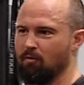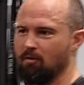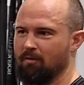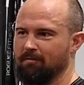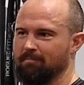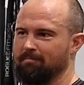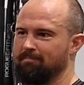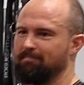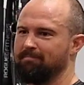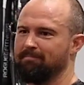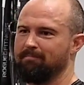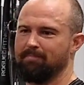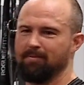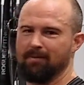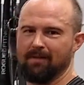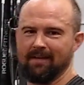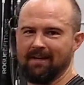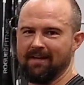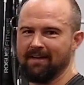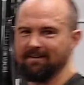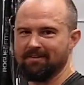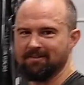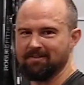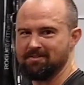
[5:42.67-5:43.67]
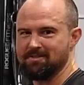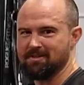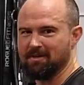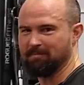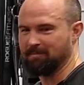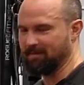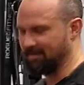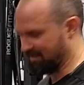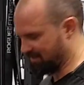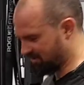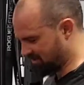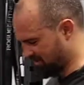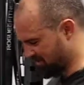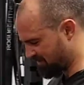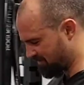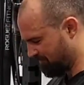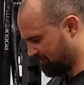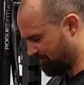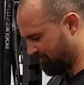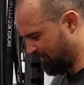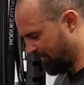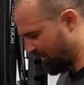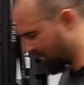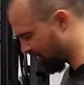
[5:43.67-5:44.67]
Ford plant or something. It's just
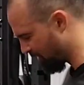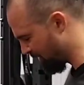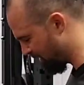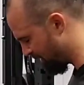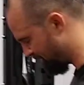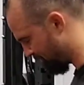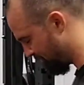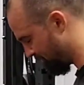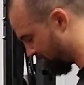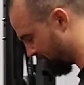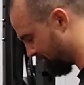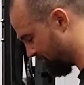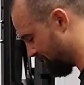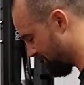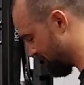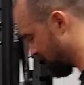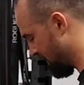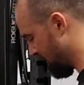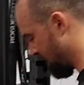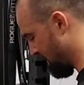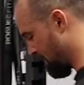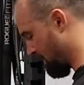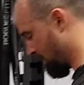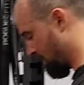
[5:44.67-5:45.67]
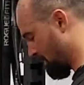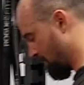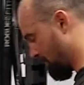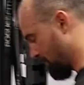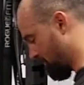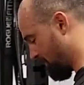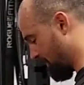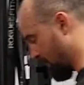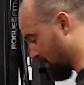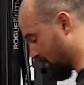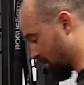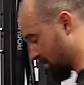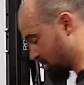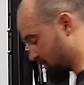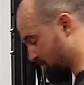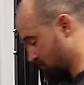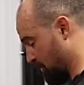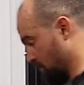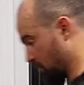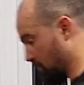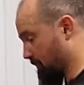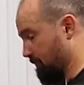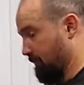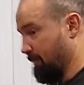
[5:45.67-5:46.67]
very, very smooth,